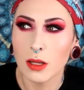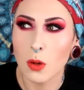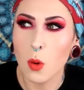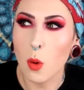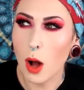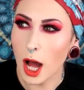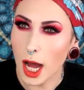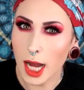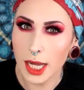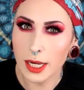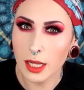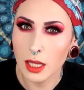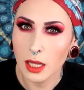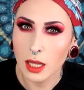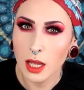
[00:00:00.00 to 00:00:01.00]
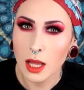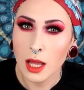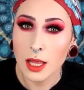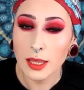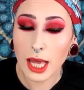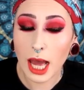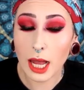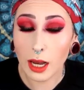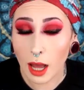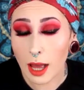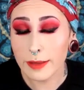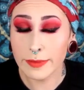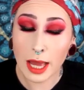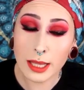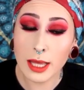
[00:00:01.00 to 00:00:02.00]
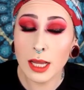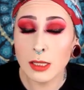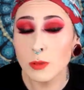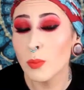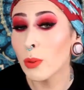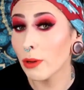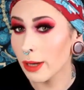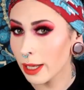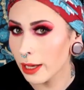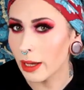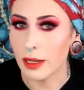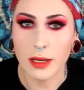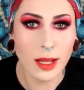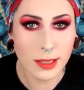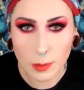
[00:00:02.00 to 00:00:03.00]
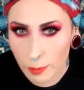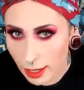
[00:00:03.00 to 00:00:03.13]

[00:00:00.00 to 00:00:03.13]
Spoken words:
quad that I think is pretty good. Not the